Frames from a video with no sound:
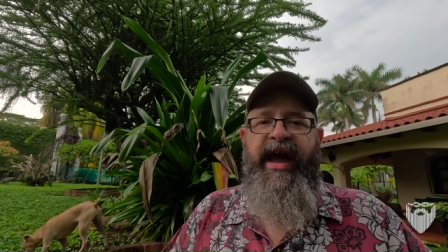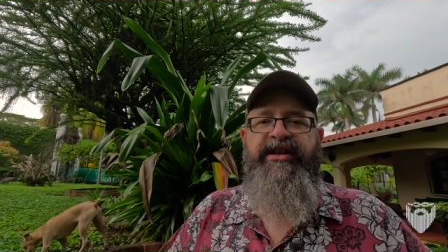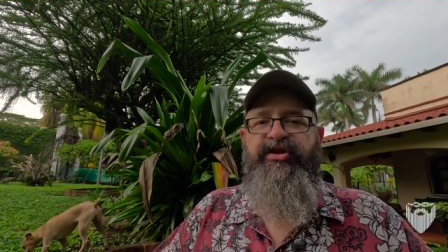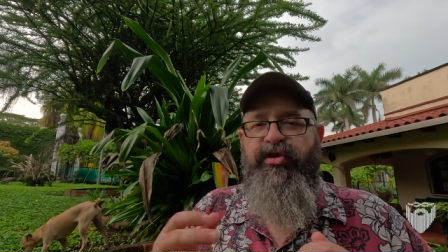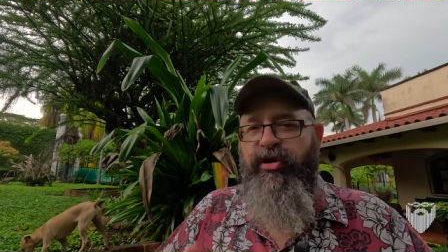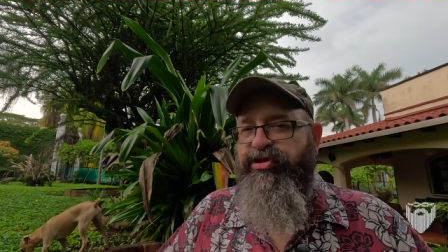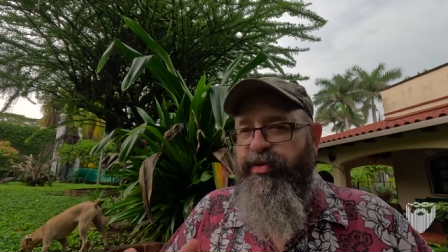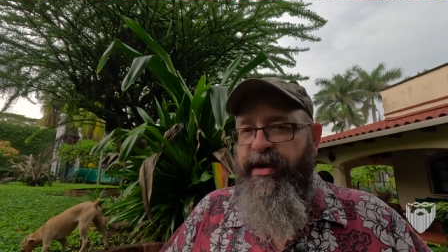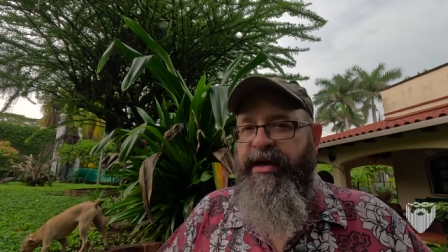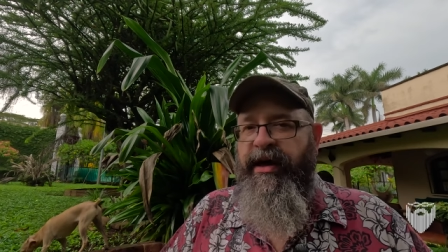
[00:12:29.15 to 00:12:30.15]
And so Costa
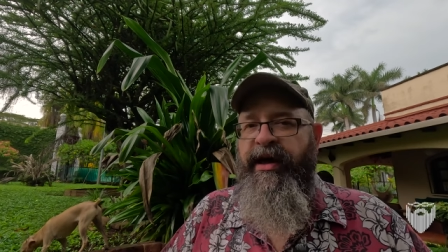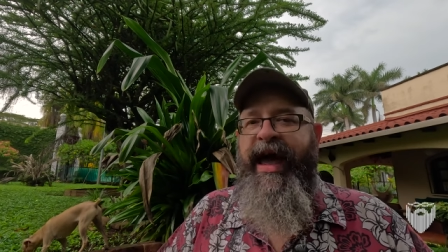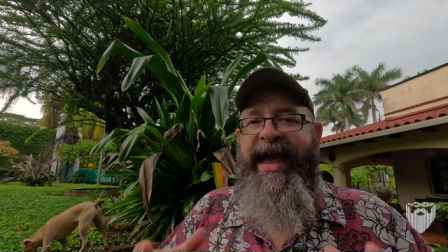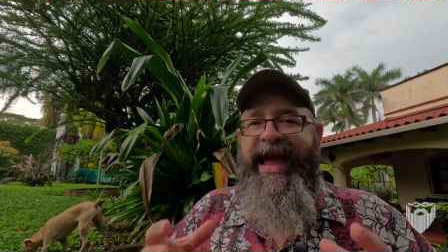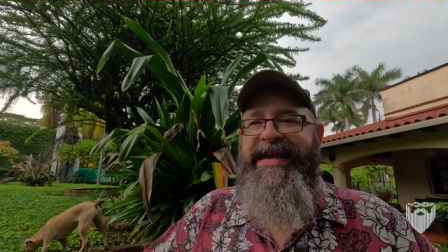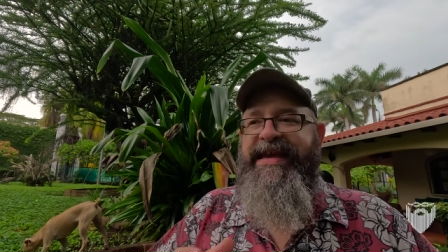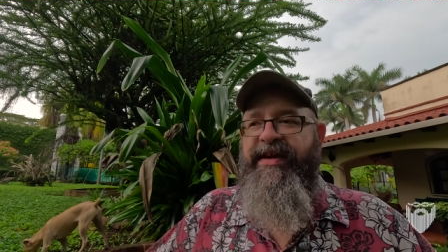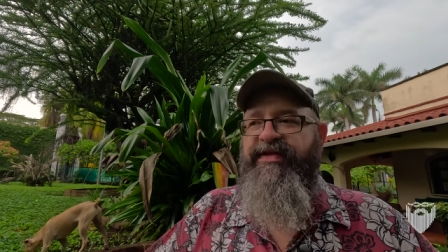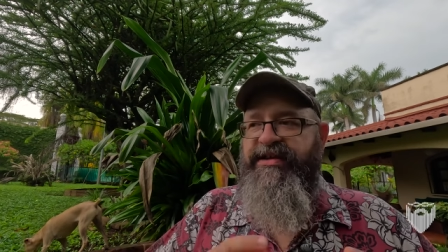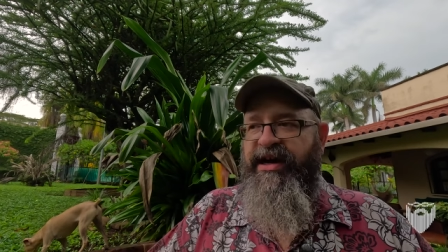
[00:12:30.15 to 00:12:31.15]
Rica at any
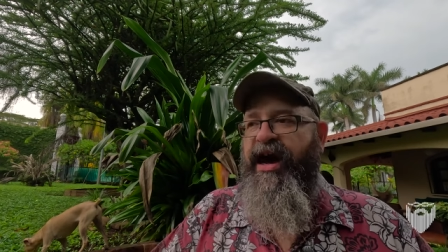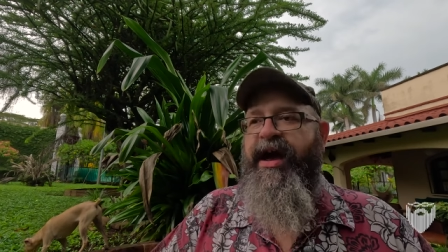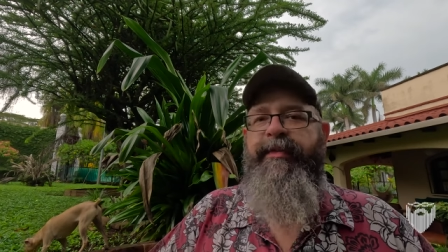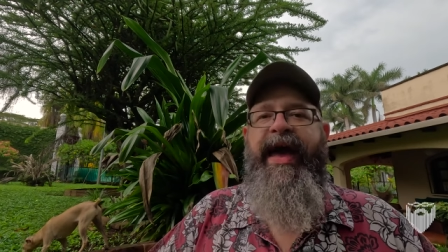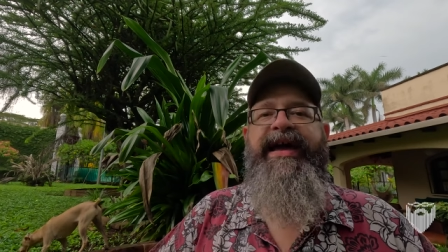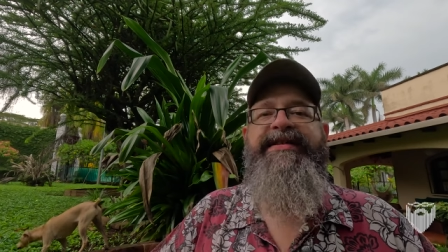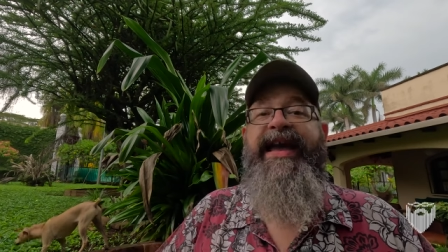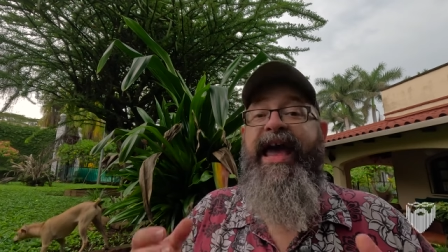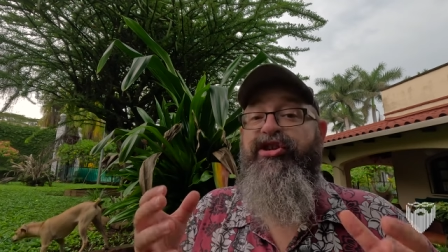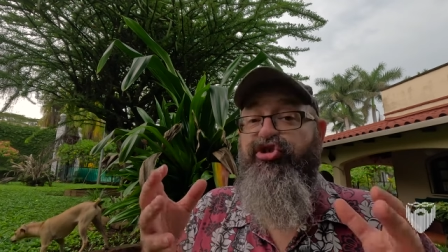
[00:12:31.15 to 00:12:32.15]
given time has
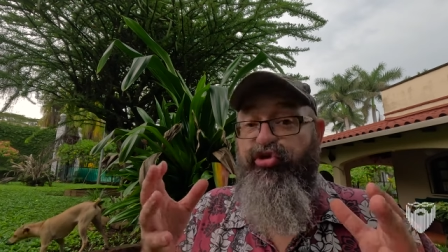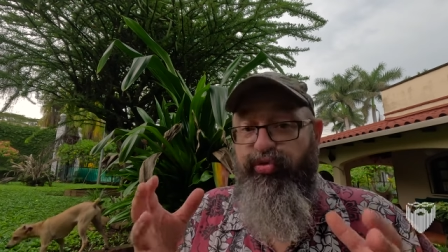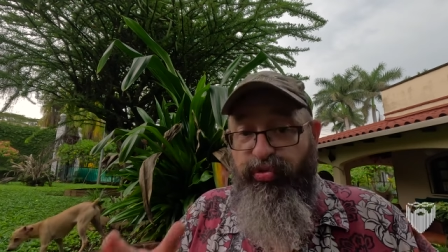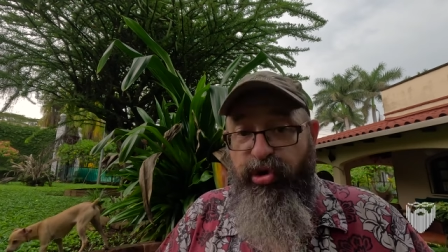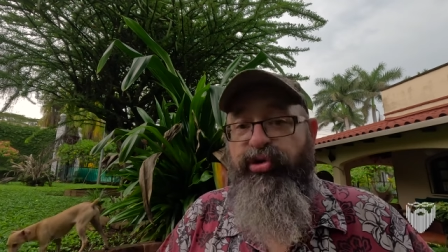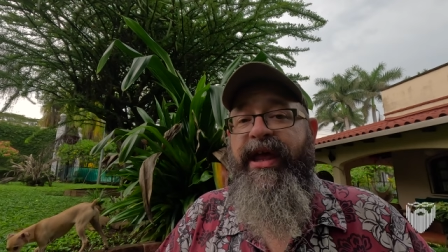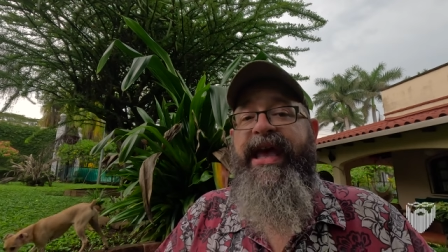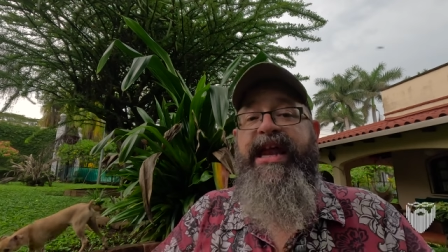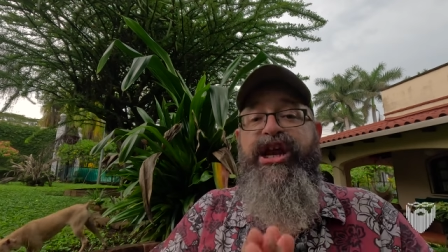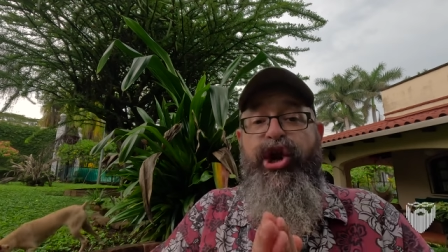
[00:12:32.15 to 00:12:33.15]
a truly
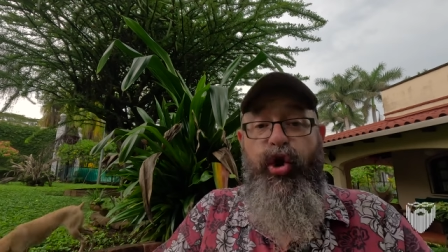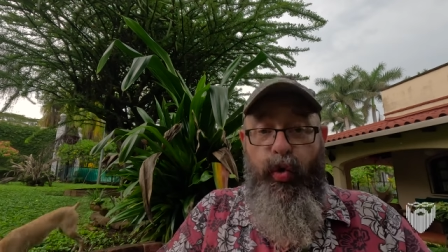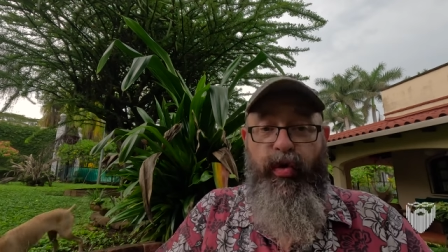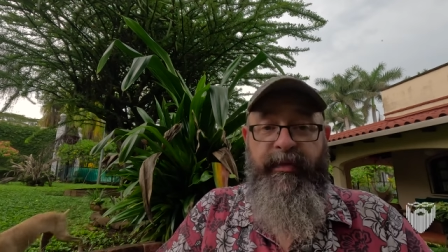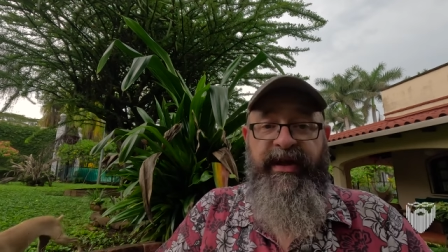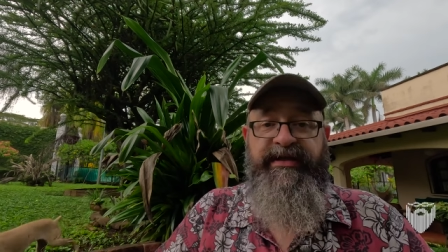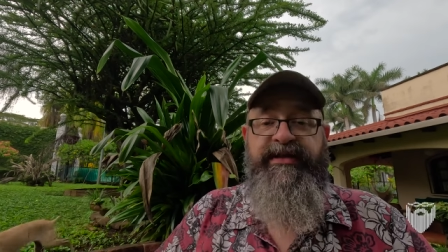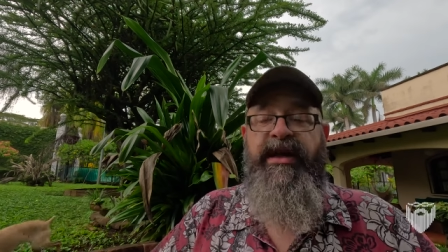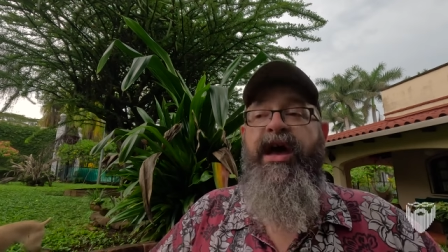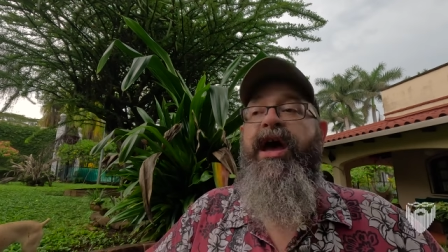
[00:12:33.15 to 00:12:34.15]

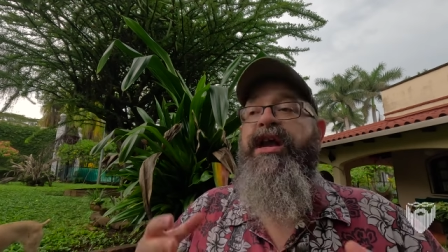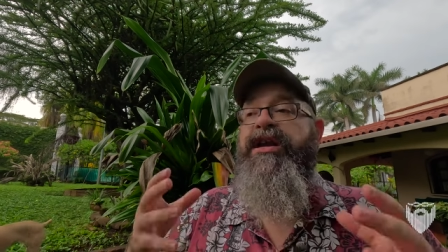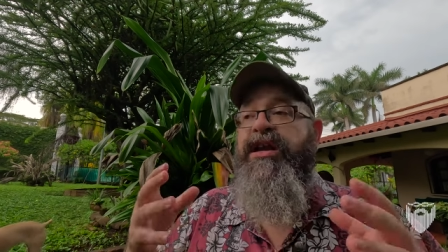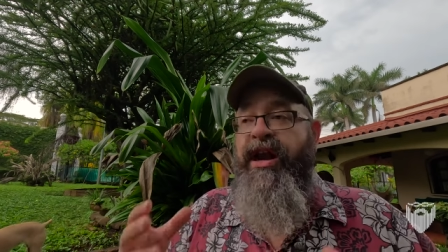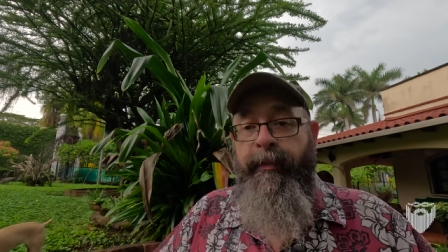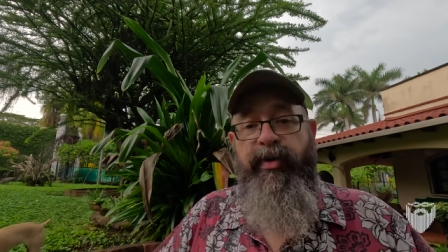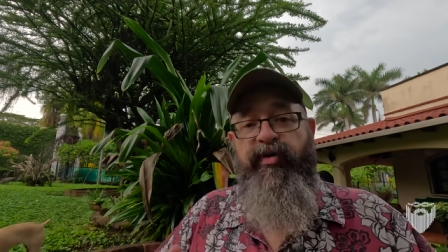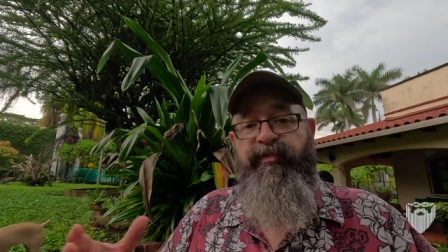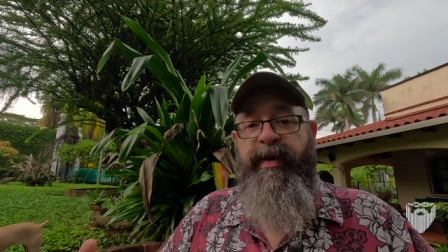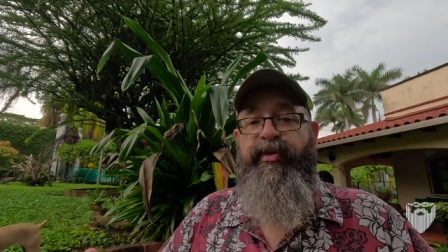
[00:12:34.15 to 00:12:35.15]
enormous number
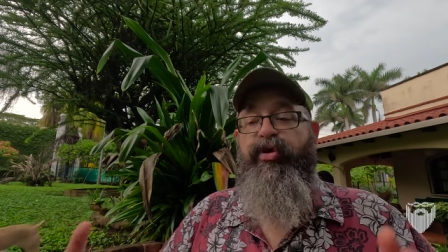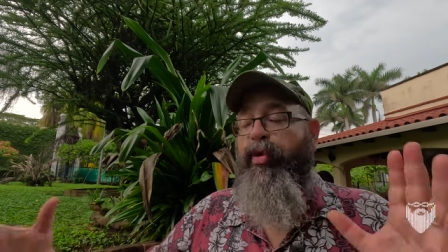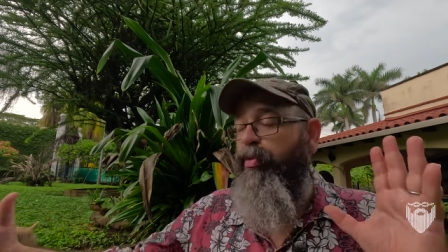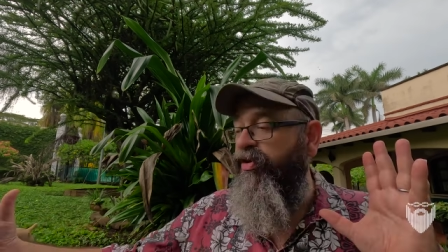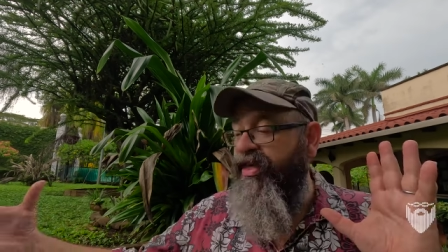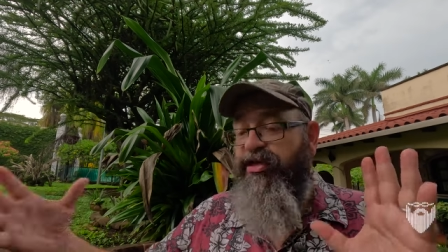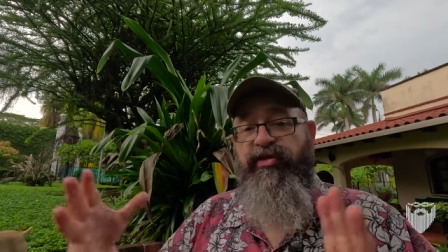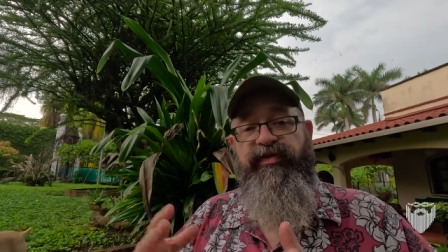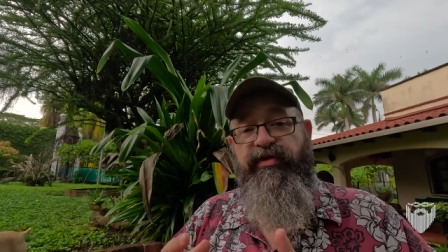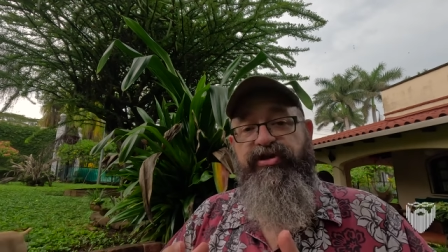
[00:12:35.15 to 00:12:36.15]
of people who are within
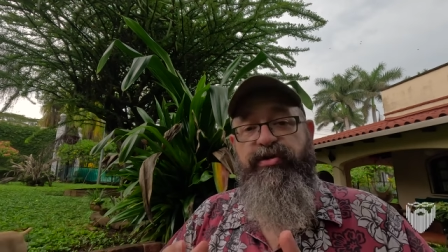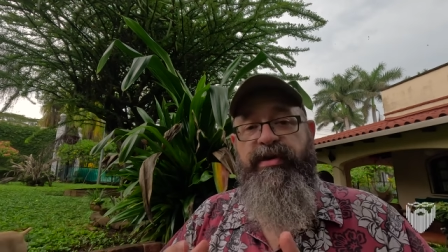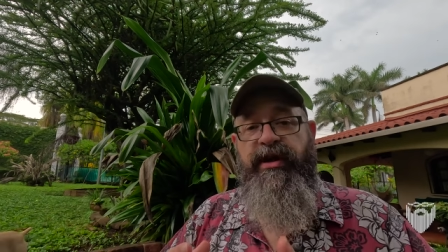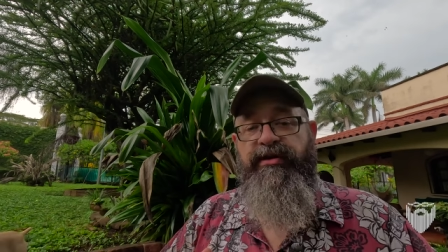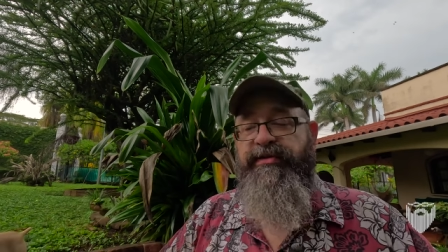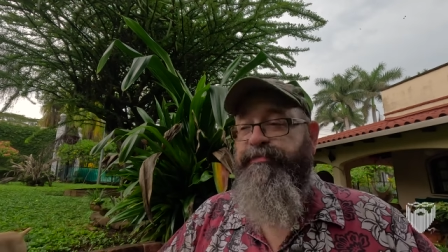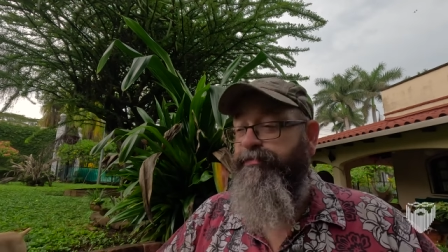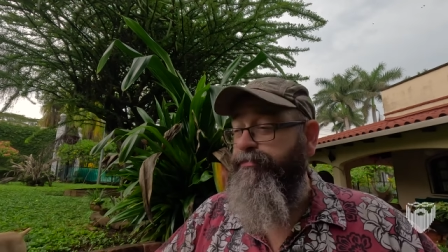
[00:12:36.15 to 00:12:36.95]
those first two years.